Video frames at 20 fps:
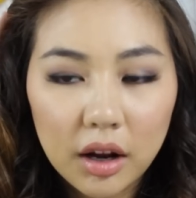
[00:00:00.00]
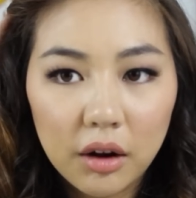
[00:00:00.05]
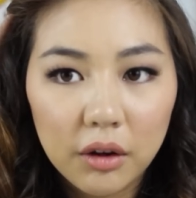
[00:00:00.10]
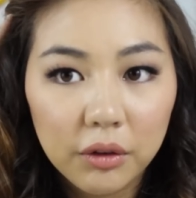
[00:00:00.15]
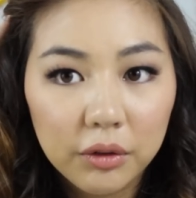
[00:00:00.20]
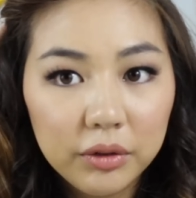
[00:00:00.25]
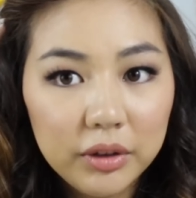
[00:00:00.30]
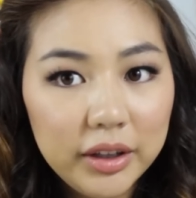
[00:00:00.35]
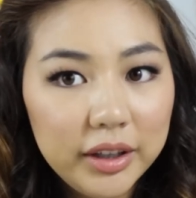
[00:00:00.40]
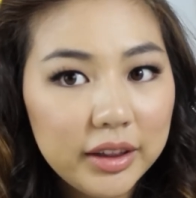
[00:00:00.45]

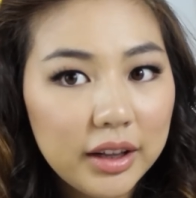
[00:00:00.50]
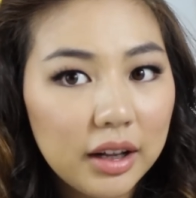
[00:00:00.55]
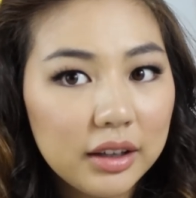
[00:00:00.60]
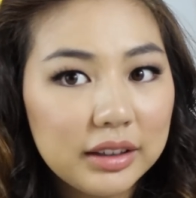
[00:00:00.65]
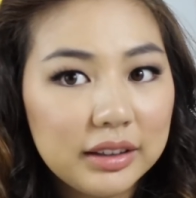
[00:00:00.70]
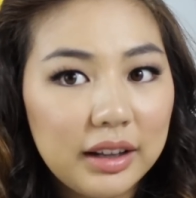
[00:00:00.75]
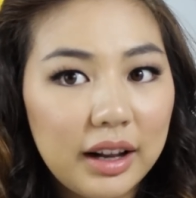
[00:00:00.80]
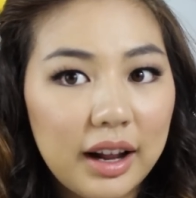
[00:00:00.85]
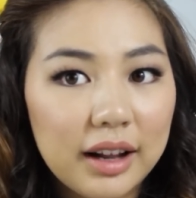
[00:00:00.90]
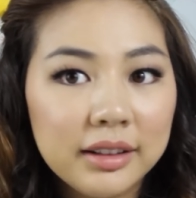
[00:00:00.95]
Hopefully
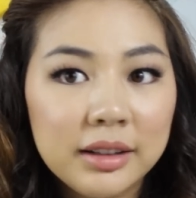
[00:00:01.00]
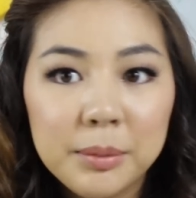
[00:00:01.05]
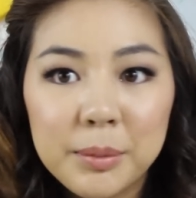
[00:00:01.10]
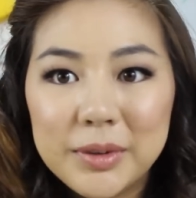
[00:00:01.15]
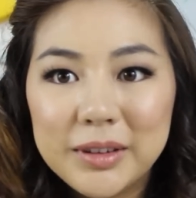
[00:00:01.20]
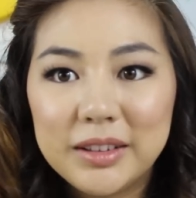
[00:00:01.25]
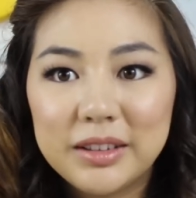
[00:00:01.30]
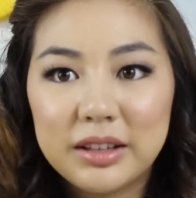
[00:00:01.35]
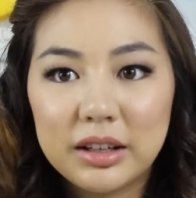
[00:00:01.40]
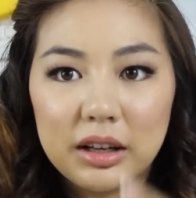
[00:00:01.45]
that hasn't
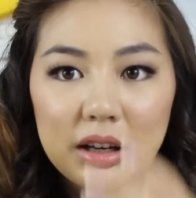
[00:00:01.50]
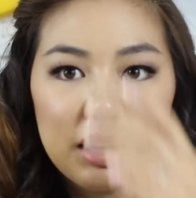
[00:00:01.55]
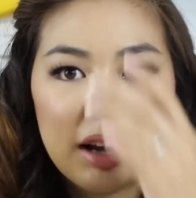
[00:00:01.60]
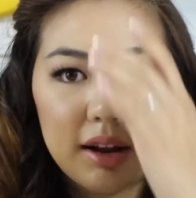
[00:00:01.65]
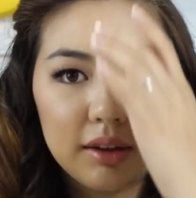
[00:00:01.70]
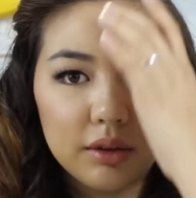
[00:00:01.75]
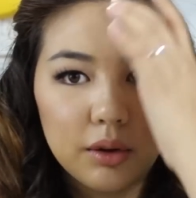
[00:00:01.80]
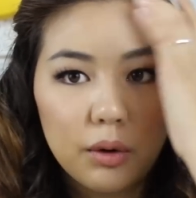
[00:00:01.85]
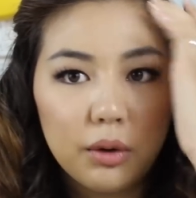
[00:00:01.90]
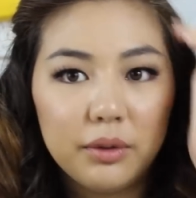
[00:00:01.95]
been sticking
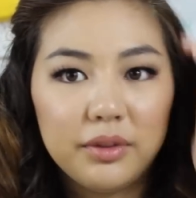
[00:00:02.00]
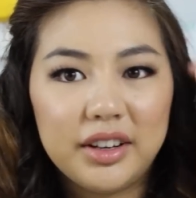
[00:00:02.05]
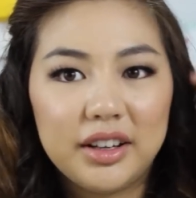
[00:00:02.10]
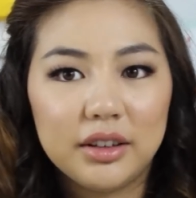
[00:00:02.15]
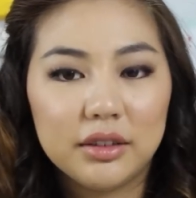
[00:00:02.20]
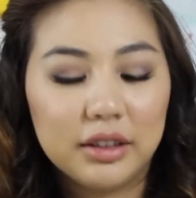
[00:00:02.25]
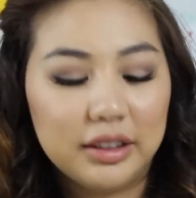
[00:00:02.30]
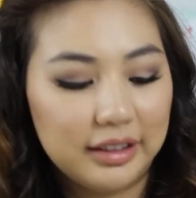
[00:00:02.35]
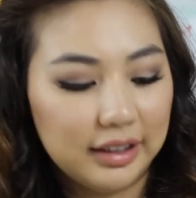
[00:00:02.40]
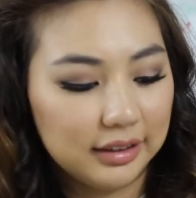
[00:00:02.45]
out in the whole
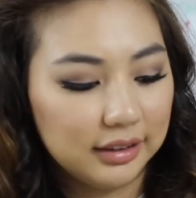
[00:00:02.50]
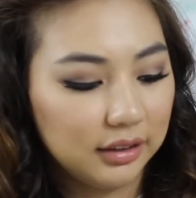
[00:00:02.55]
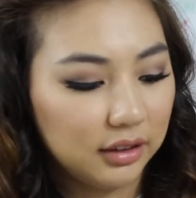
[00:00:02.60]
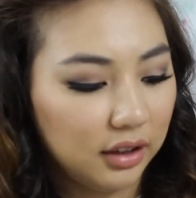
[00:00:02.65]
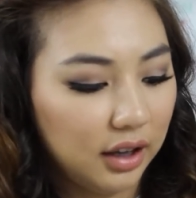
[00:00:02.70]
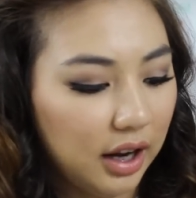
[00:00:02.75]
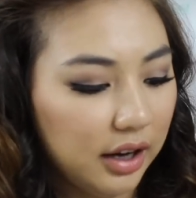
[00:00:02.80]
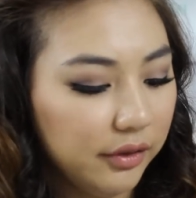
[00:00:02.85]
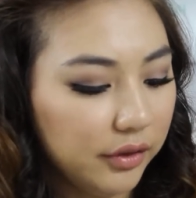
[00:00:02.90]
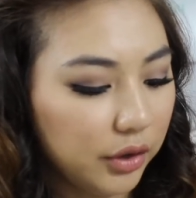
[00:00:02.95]
video because that's
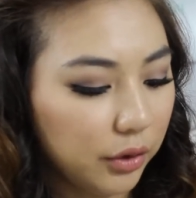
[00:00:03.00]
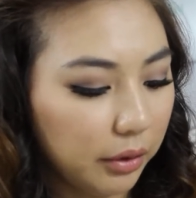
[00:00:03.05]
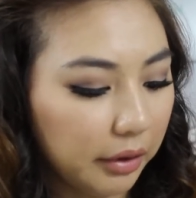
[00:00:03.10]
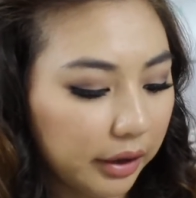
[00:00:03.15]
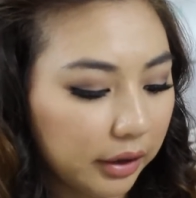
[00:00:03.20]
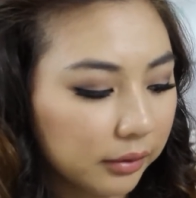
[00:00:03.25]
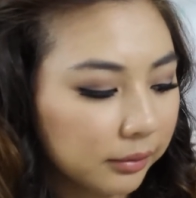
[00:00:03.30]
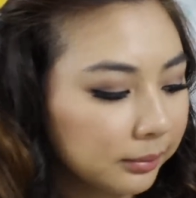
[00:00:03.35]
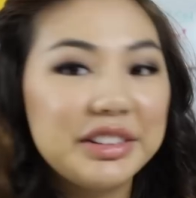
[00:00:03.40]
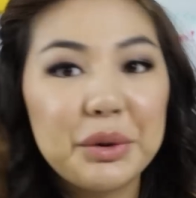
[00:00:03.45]
kind of
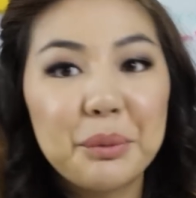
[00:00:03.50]
annoying.